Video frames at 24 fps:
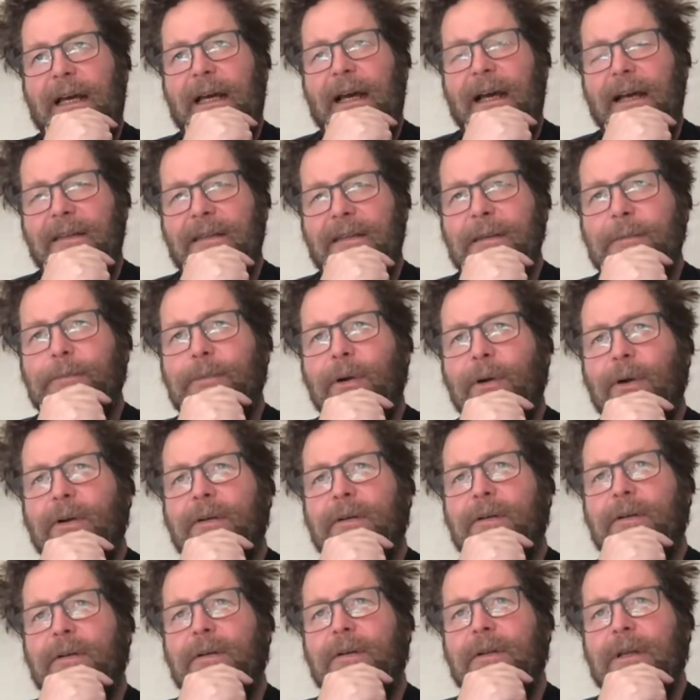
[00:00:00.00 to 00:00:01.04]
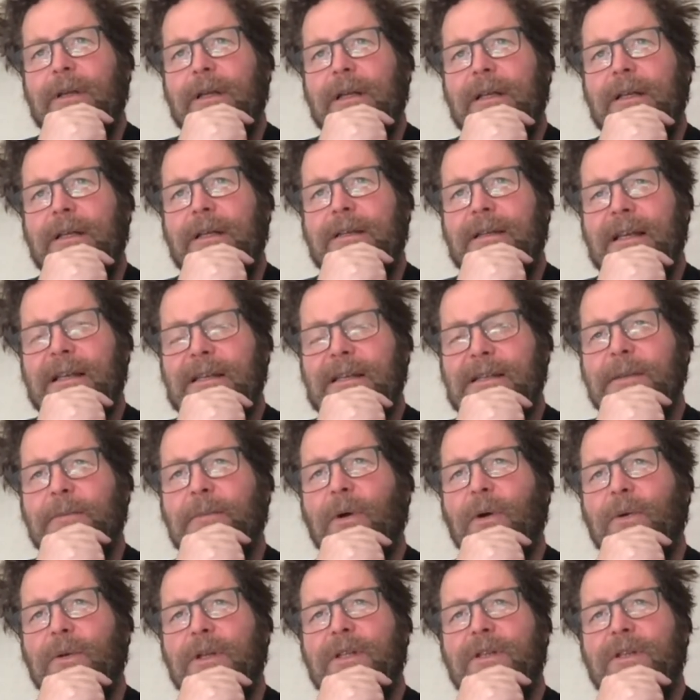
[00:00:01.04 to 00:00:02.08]
I think part in the
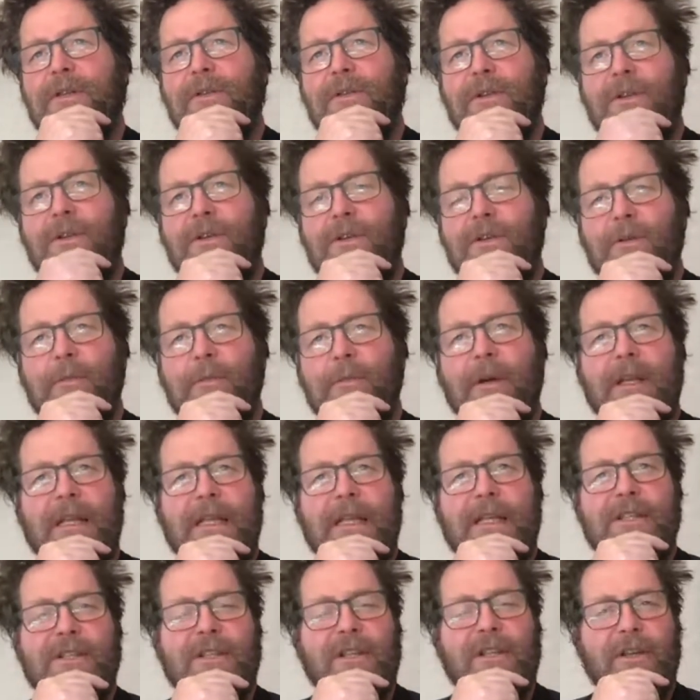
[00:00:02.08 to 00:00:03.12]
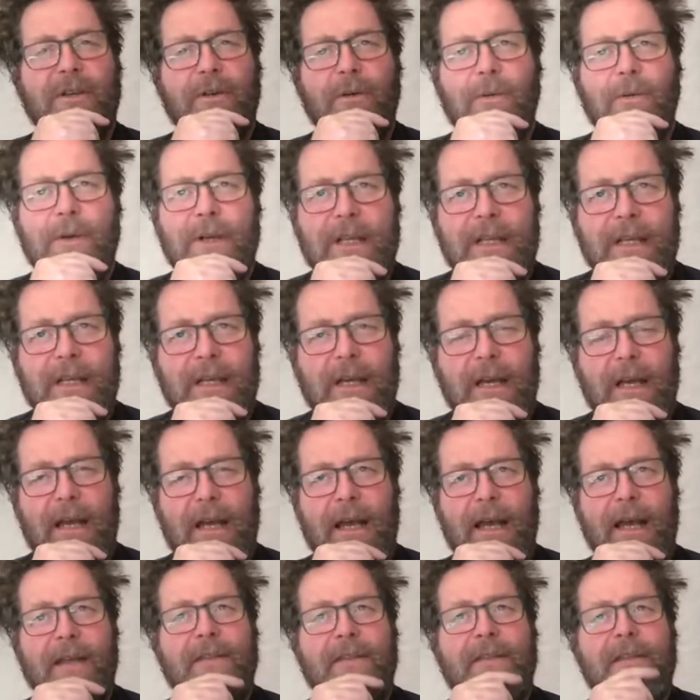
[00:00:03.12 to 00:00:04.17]
testimony to the human ingenuity
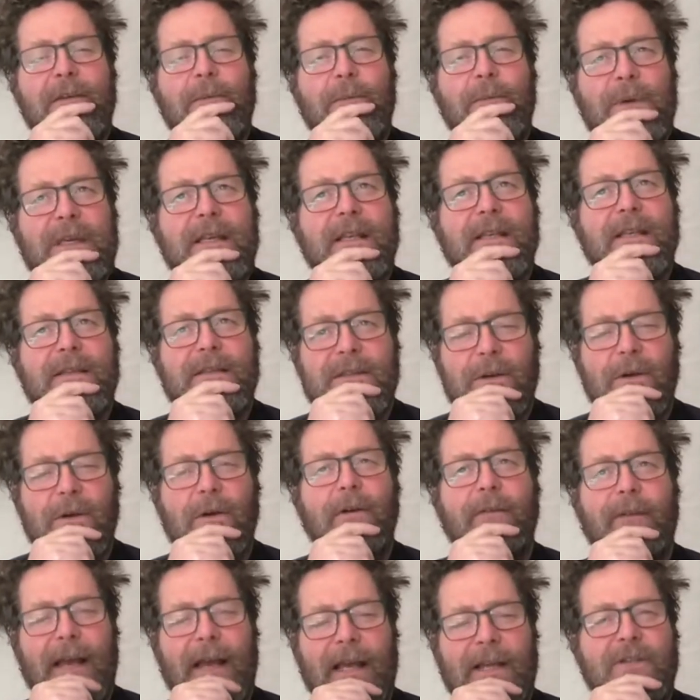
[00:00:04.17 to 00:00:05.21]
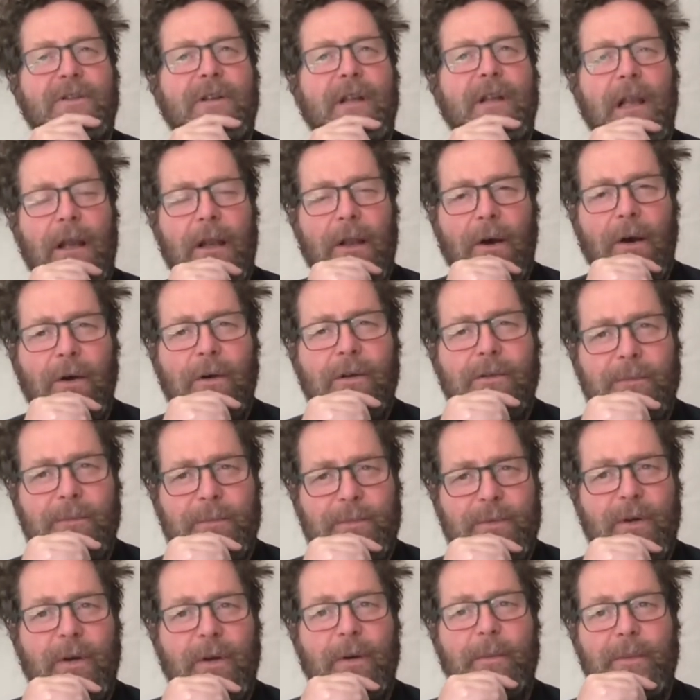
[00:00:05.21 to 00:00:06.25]
I think we can solve actually a lot
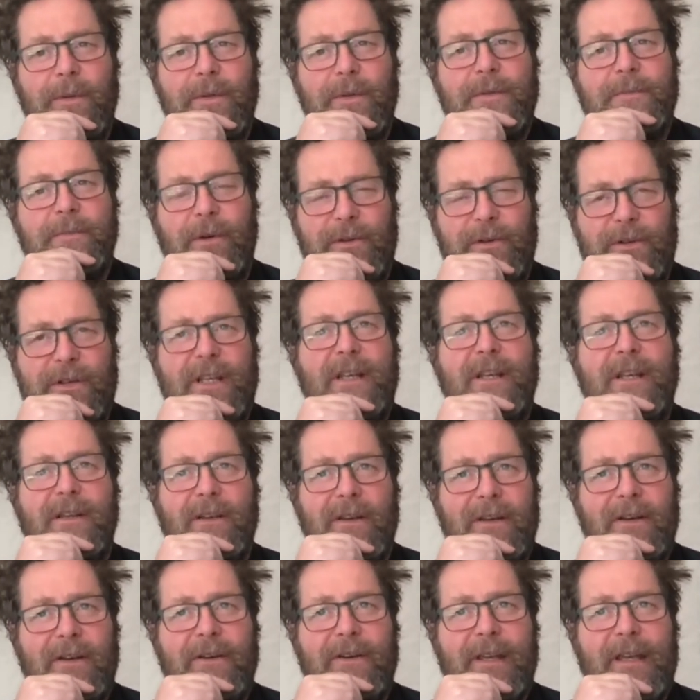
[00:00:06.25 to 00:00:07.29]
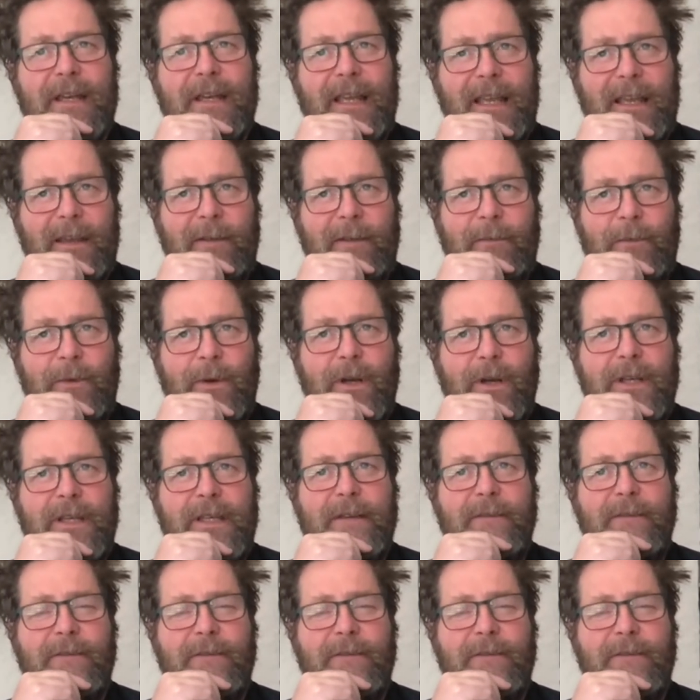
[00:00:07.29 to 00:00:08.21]
of problems, particularly if we are